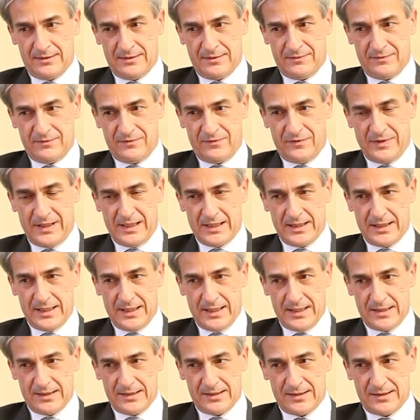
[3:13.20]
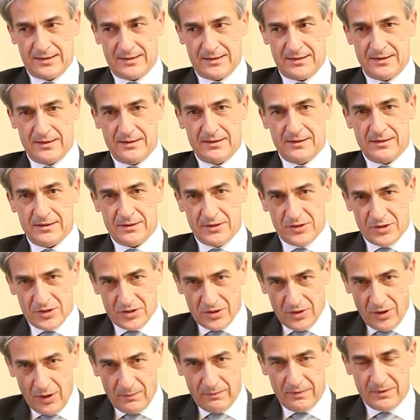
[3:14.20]
far as the
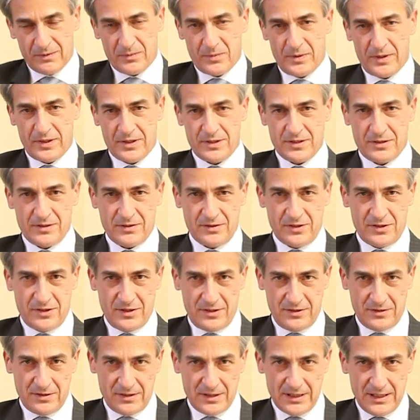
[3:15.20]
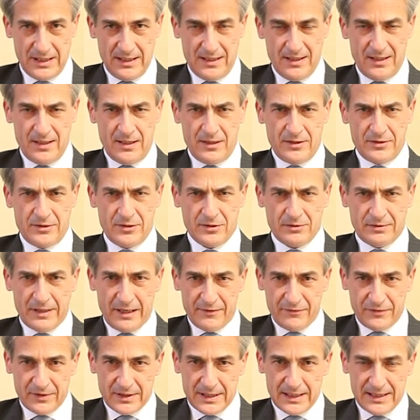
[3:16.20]
scope of work is concerned,
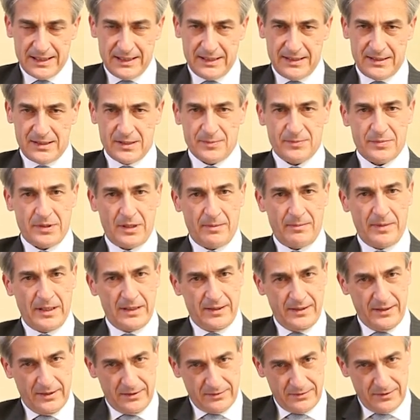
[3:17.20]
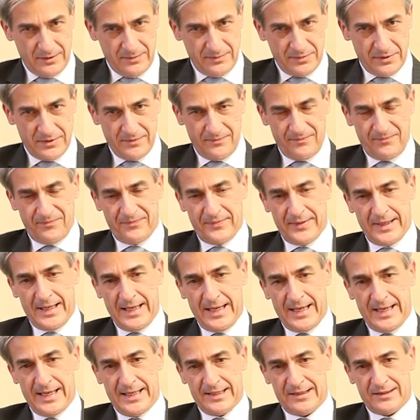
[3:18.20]
geographically it's primarily Europe,
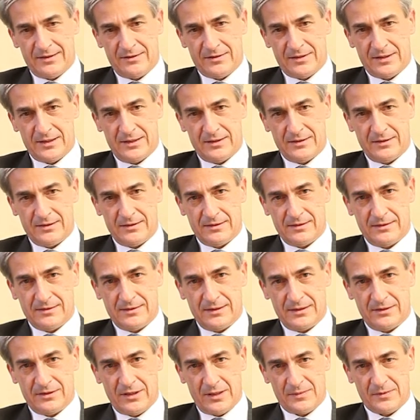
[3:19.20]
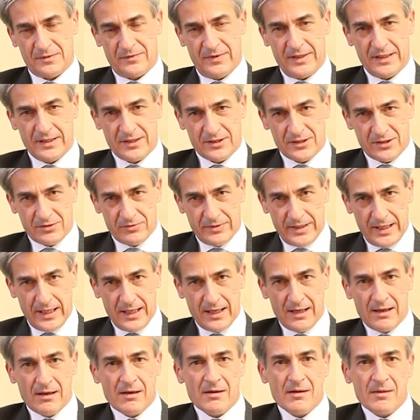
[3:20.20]
and in terms of industry,
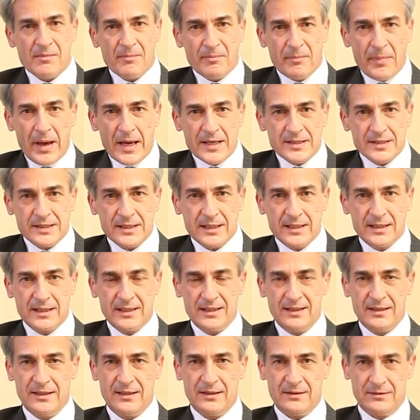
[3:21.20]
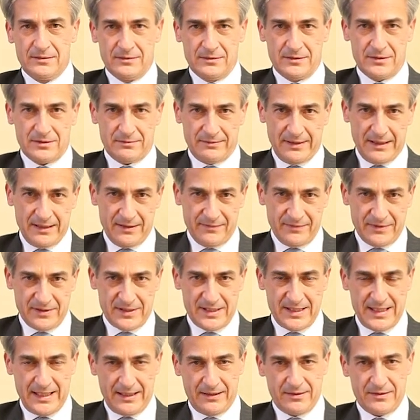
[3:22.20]
basically all the relevant
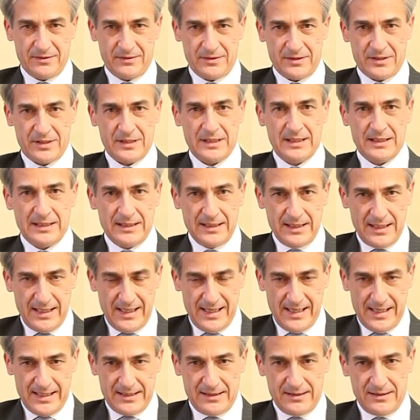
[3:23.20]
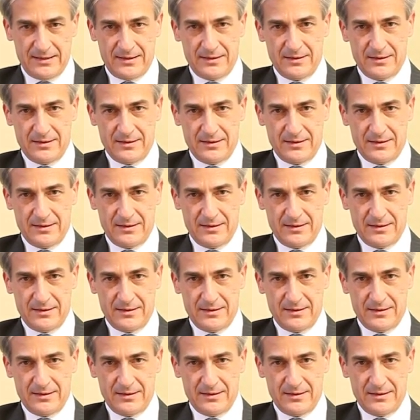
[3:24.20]
sectors and